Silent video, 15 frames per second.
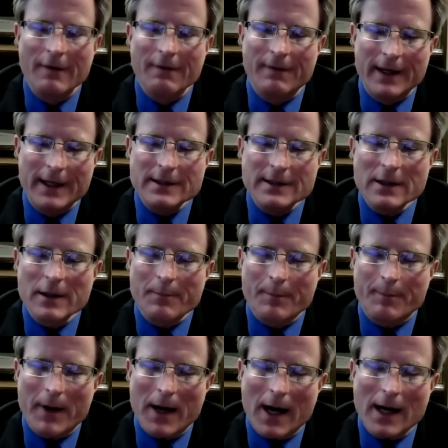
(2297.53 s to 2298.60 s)
these are the
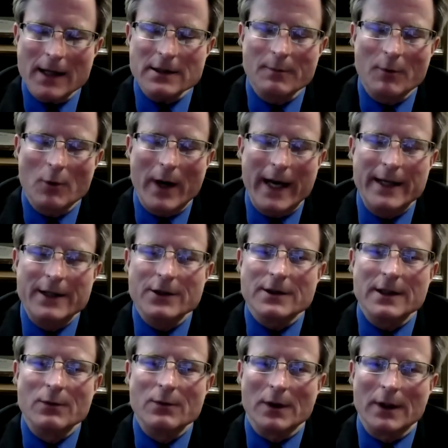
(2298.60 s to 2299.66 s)
possible
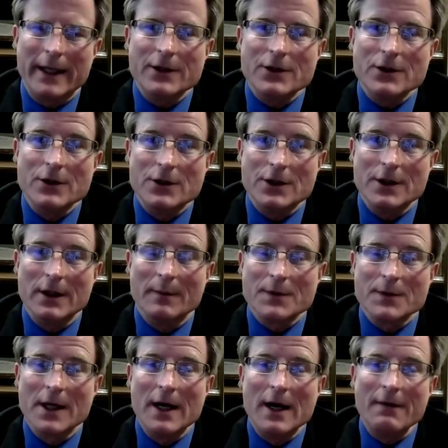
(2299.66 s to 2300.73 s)
agency
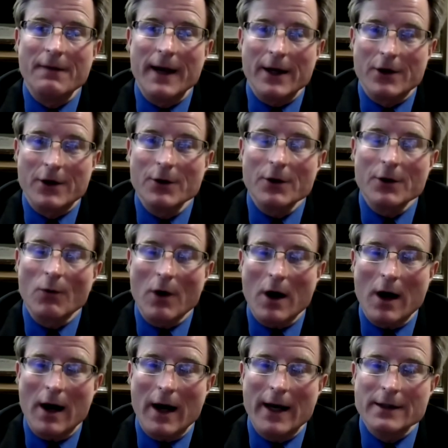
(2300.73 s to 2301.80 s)
relationships that could
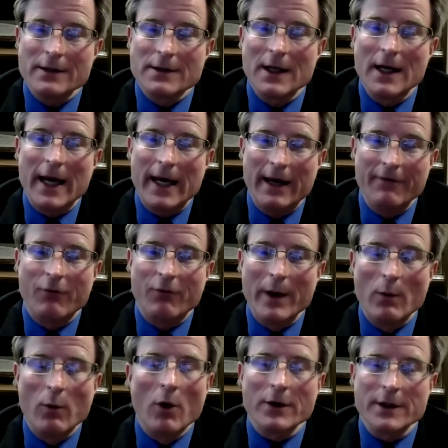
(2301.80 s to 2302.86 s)
arise if we
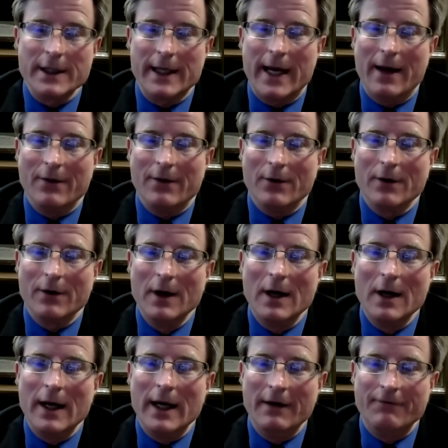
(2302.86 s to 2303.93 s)
work together.
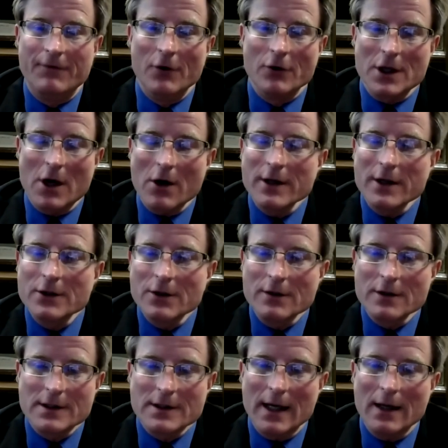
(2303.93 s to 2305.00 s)
If you're talking to
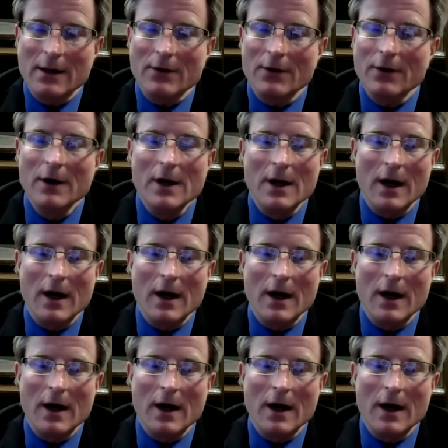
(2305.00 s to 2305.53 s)
the seller